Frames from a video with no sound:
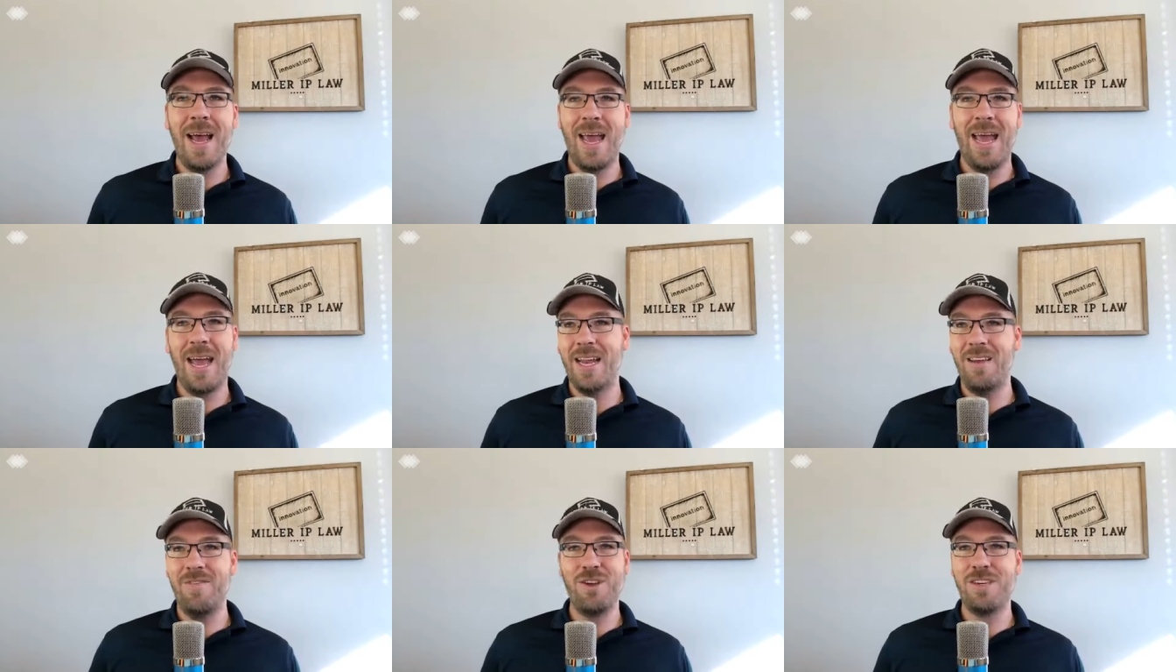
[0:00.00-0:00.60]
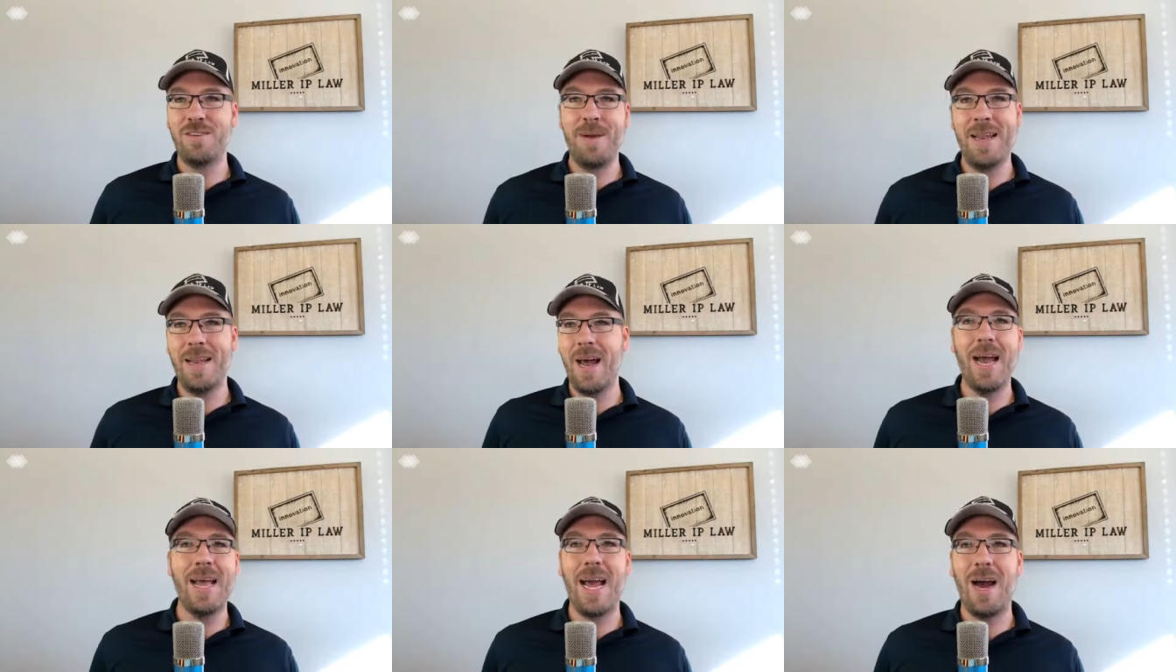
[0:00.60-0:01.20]
and if you spend
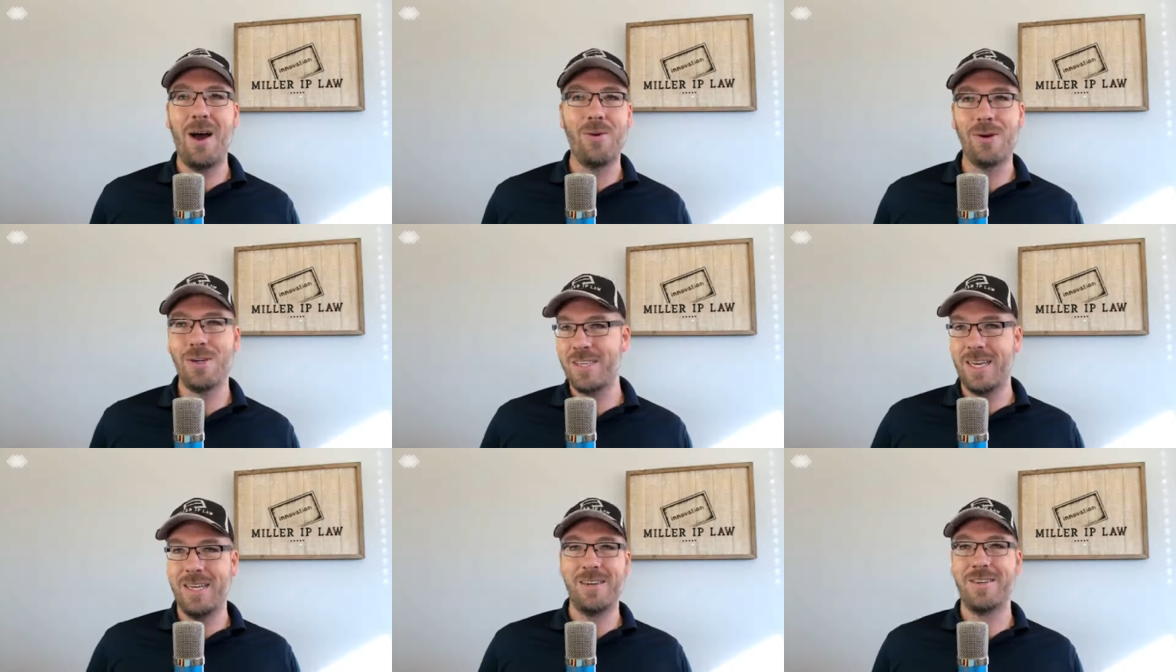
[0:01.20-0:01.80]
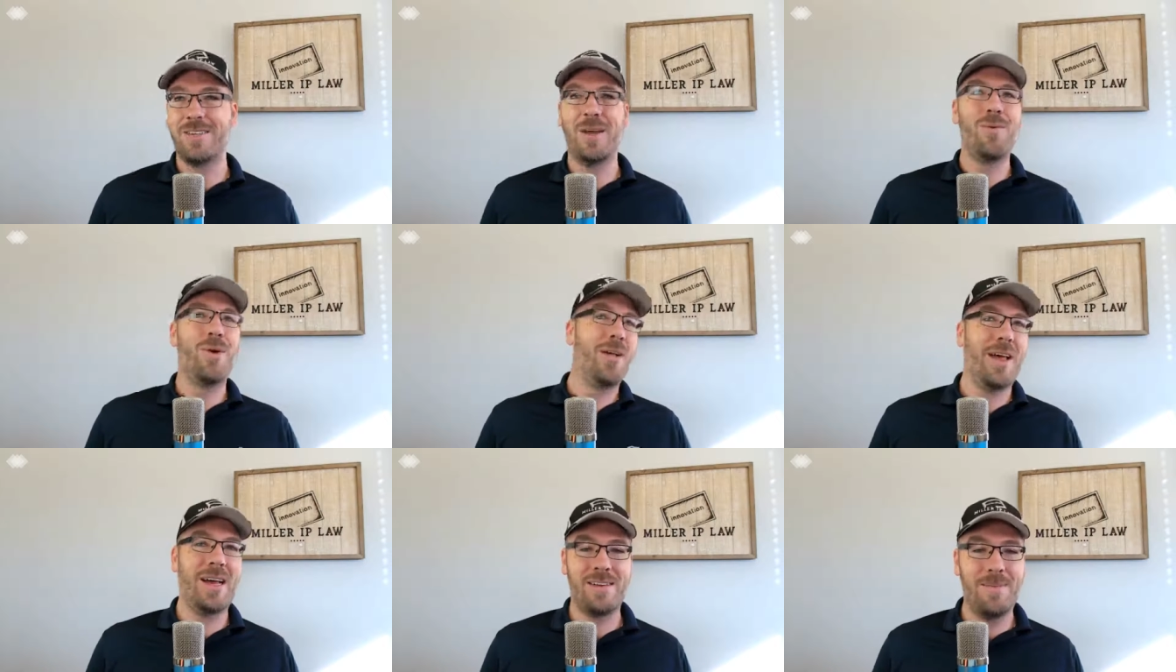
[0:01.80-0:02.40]
9 hours then they're saying
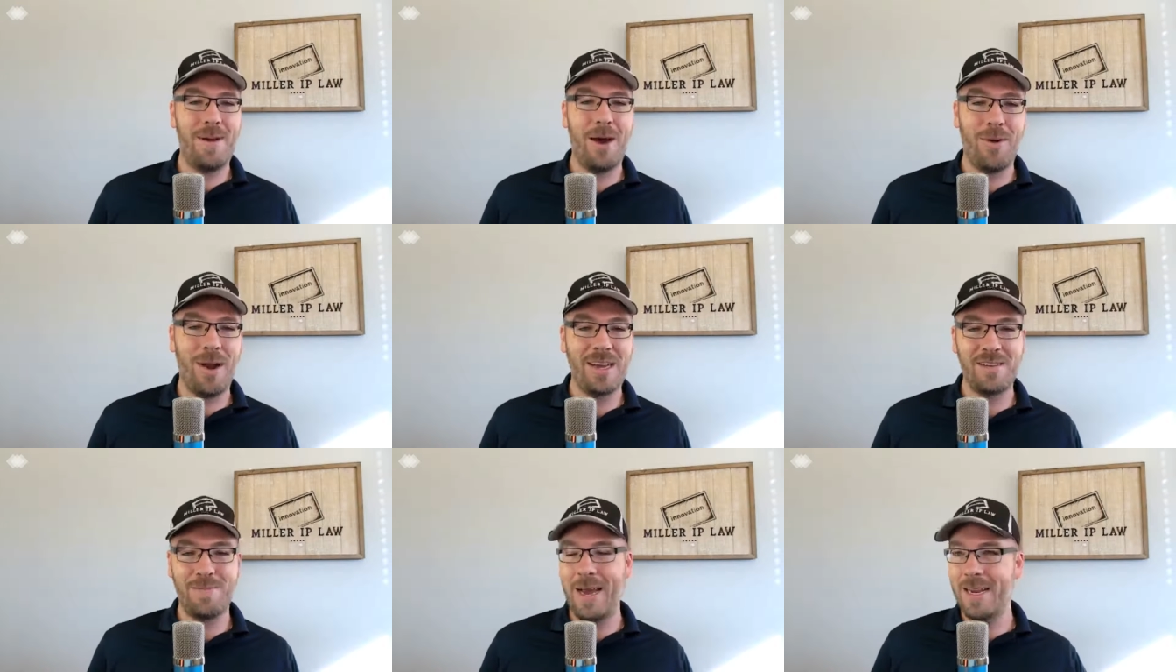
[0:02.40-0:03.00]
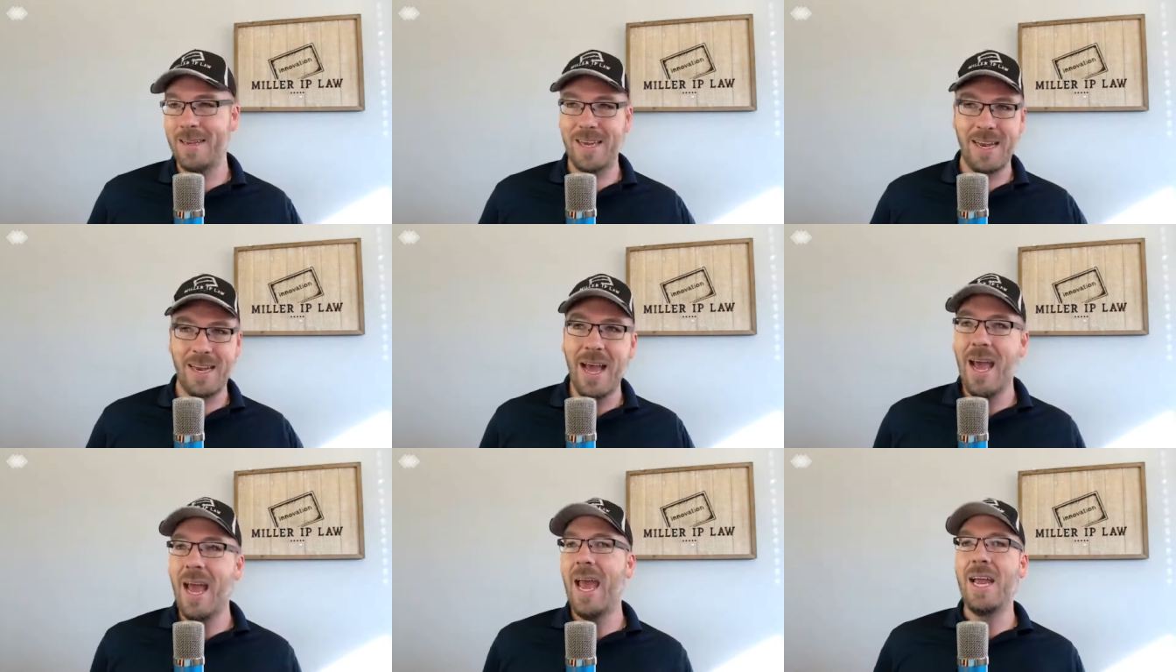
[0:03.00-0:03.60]
well that's about what I expected
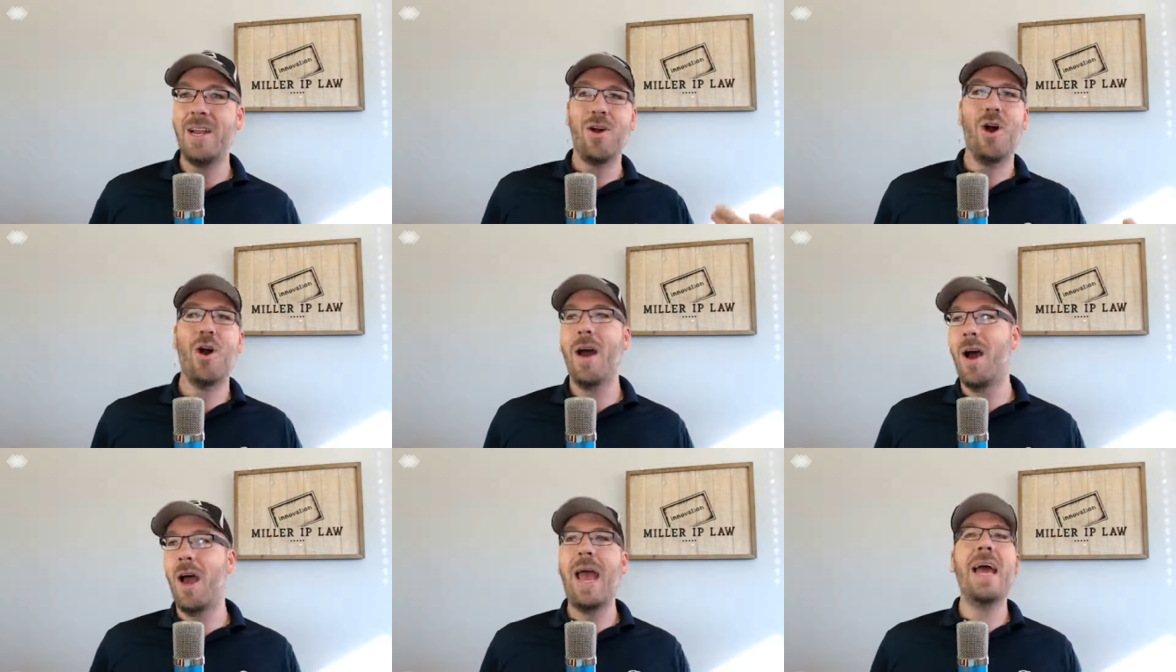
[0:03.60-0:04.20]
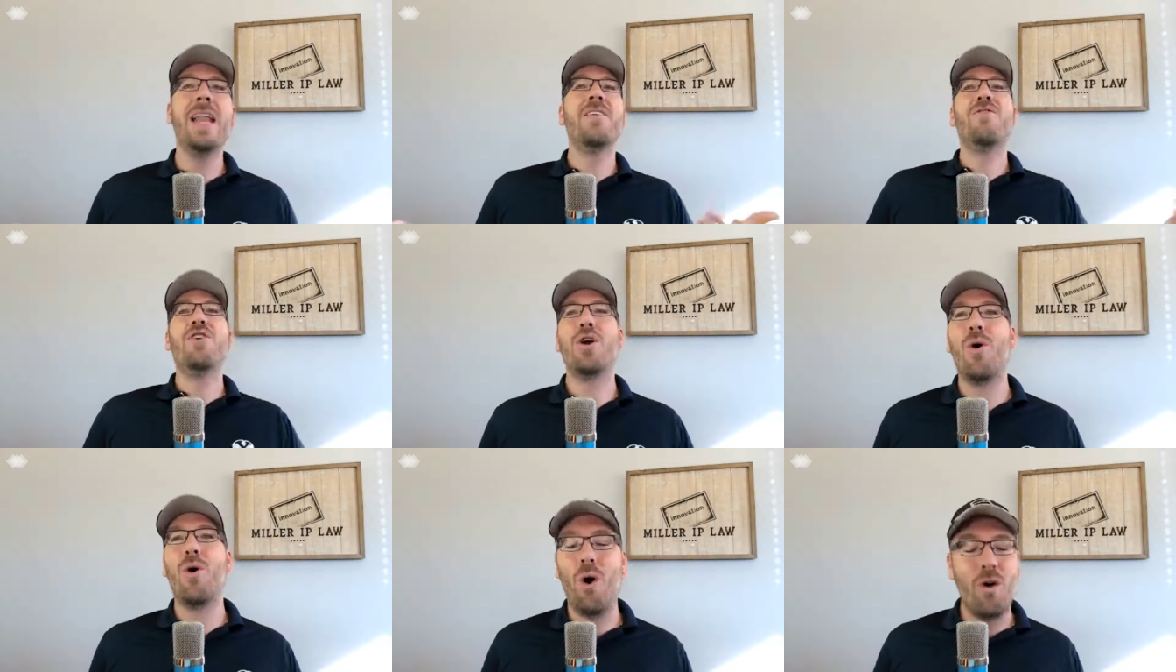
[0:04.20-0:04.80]
and you're and if you
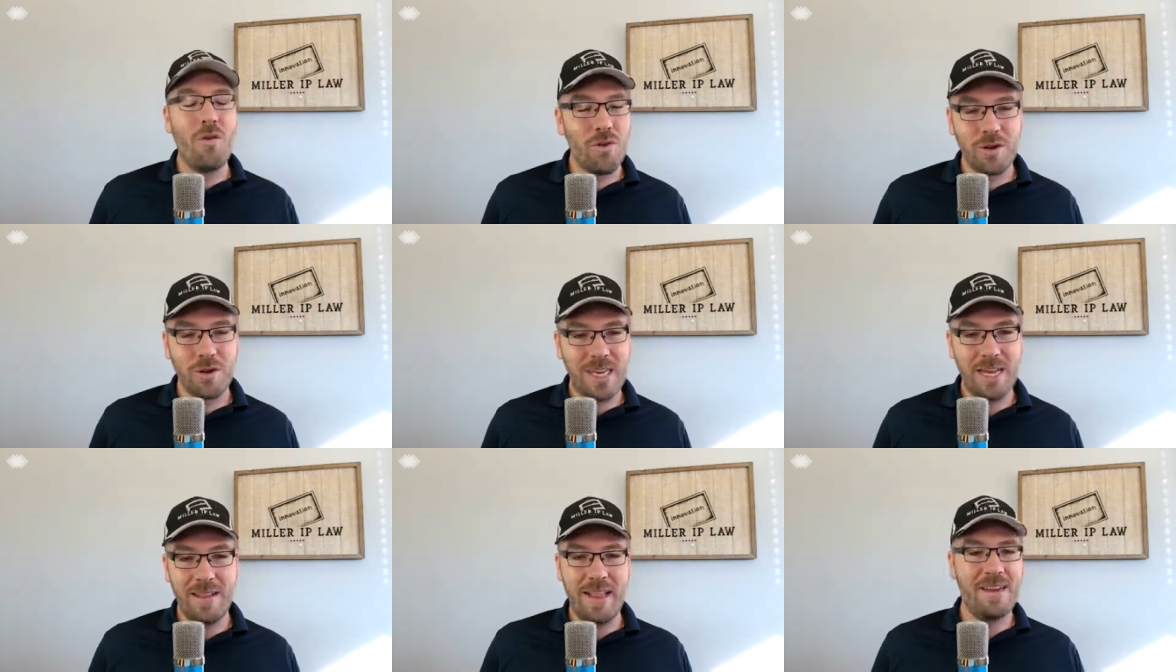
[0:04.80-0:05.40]
go over 10,